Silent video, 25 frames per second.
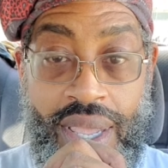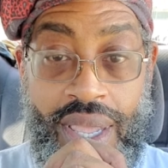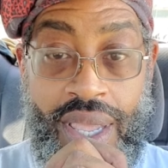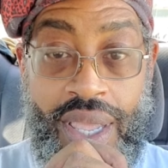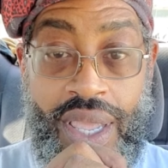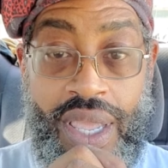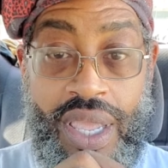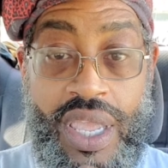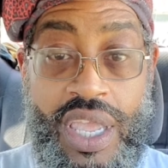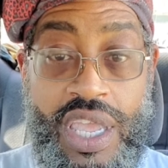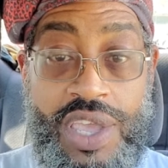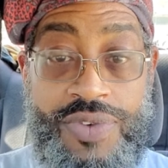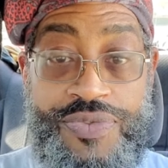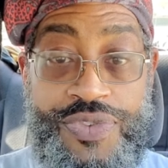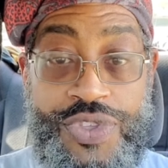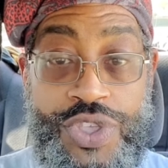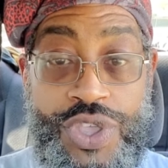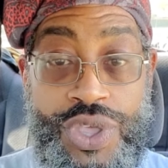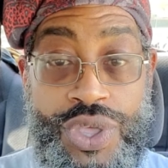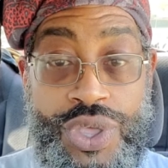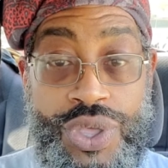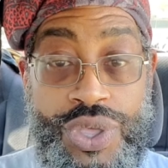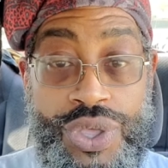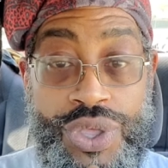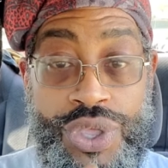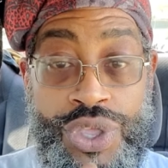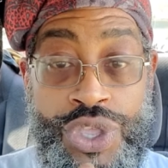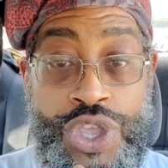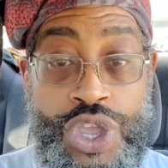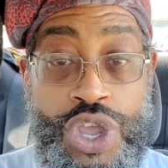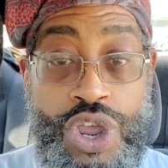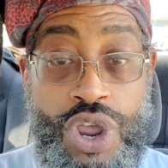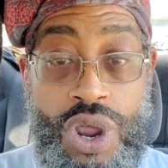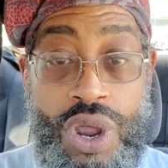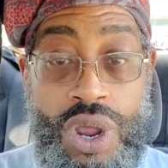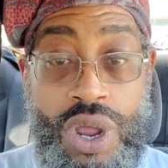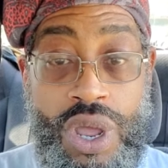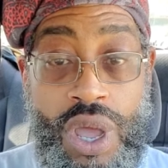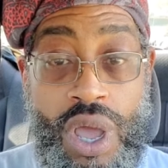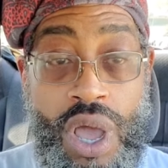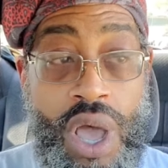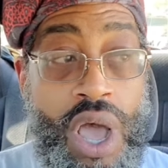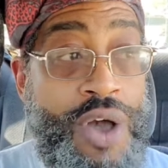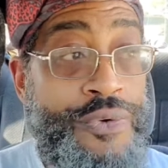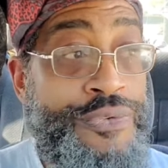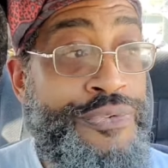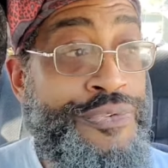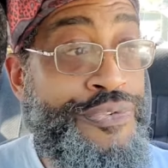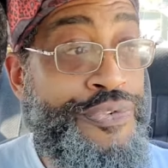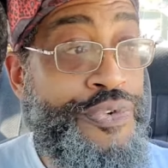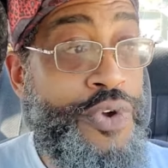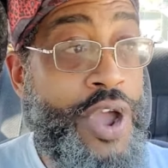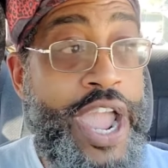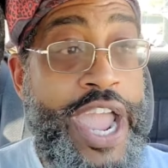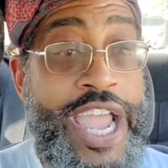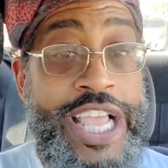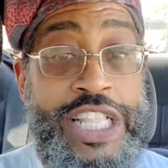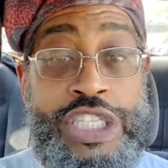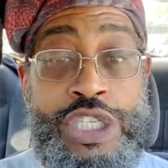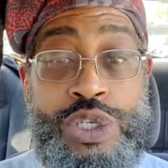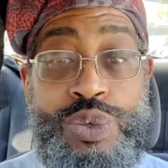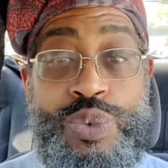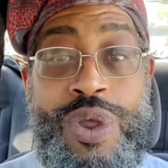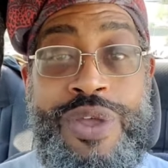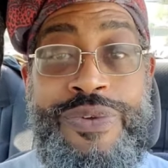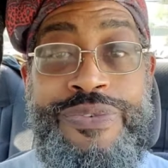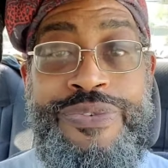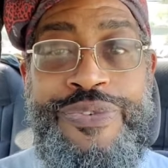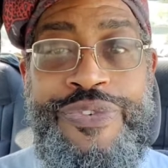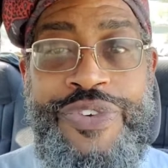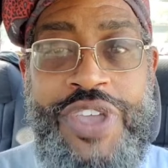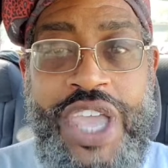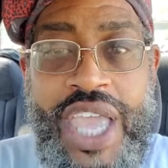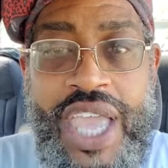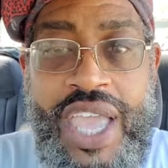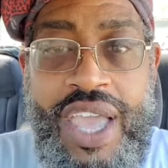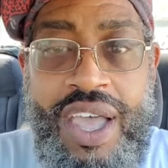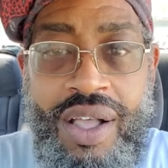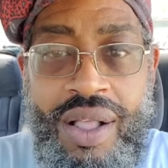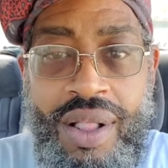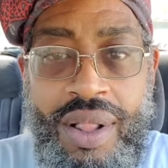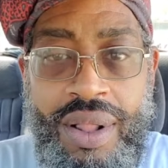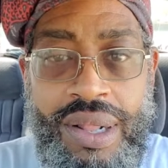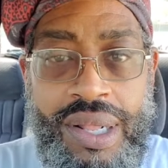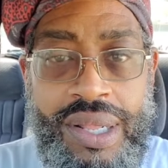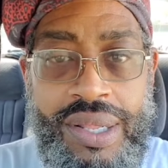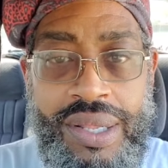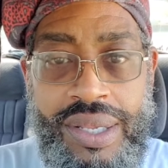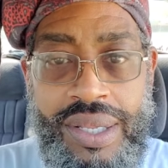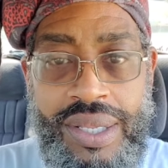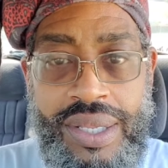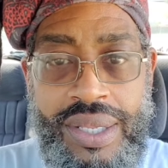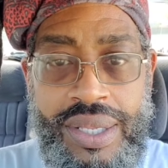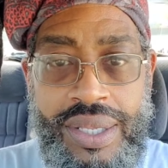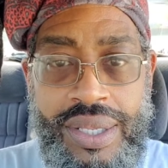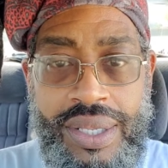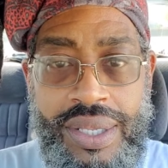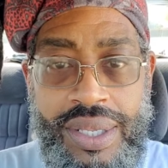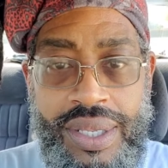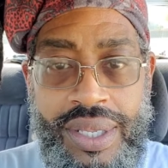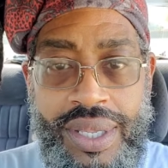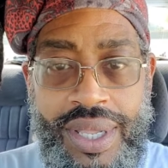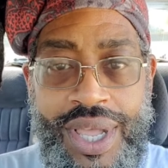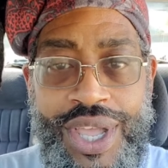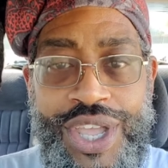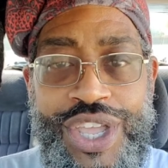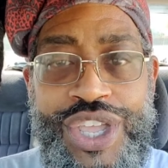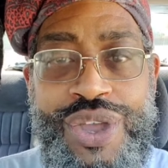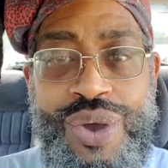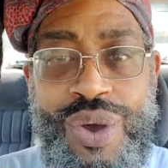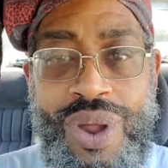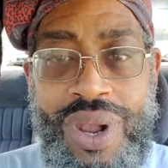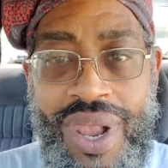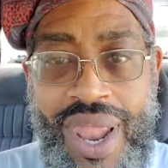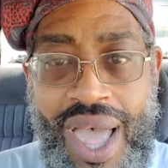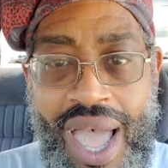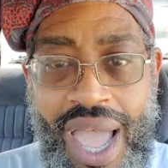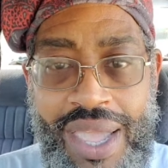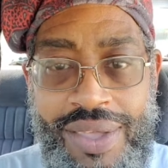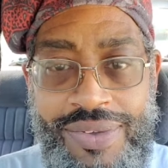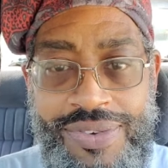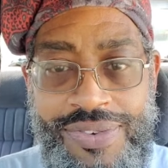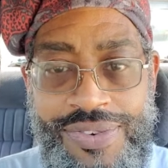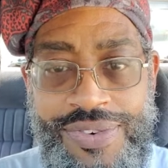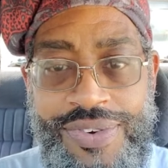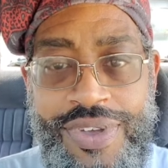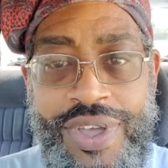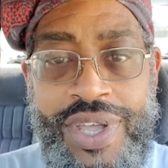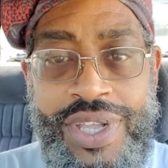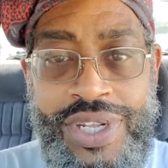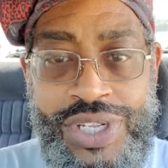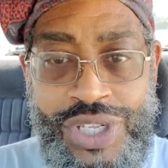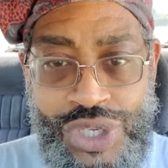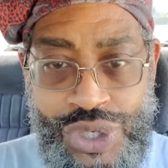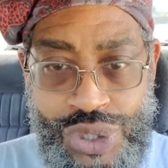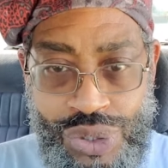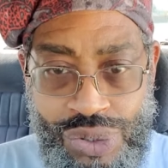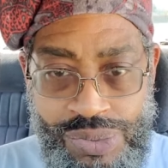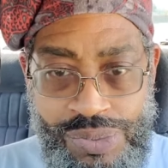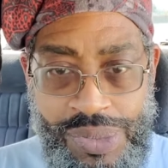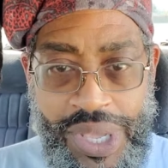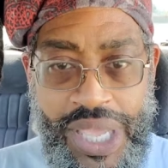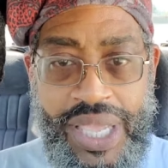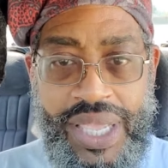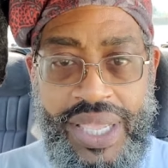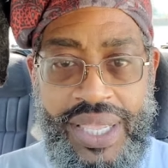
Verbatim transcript: if you're afraid to reveal your life to me?